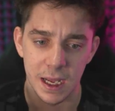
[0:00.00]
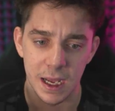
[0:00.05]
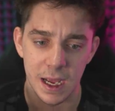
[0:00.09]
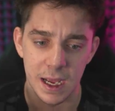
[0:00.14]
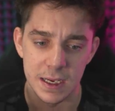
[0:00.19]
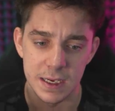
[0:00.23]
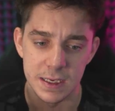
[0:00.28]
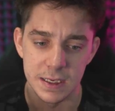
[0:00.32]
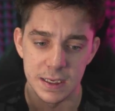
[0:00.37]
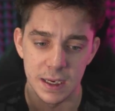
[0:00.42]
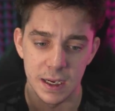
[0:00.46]

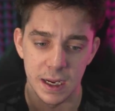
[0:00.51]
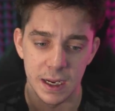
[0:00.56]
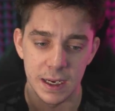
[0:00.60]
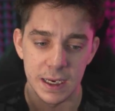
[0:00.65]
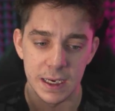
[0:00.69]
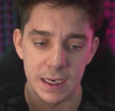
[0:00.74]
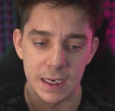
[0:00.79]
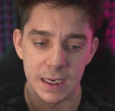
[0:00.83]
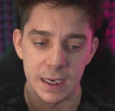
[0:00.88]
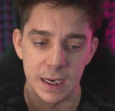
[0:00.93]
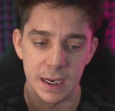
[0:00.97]
I, I
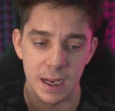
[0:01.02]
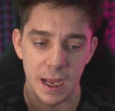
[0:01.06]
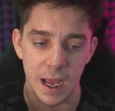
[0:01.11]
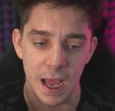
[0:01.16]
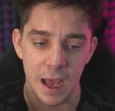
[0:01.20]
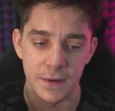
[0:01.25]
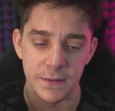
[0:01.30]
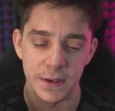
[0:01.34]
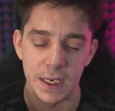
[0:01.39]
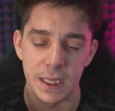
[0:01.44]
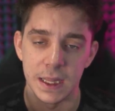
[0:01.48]
didn't
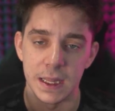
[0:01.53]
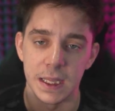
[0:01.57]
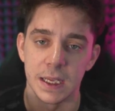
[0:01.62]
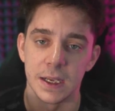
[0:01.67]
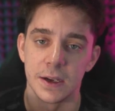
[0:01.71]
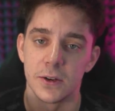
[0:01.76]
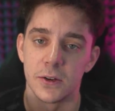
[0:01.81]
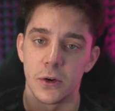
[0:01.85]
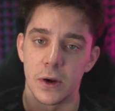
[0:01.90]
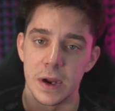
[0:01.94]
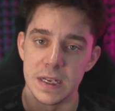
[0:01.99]
have
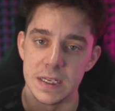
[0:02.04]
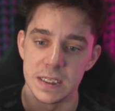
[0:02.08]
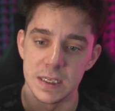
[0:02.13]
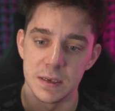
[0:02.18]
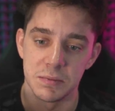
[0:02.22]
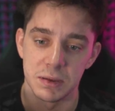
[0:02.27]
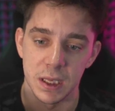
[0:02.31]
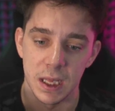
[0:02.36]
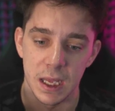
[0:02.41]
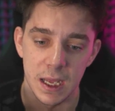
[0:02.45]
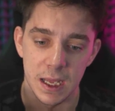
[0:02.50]
anything crazy
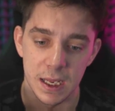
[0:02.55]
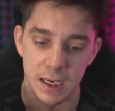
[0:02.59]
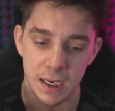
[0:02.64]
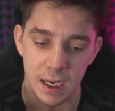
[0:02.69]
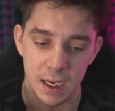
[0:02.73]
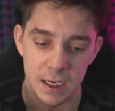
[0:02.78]
planned.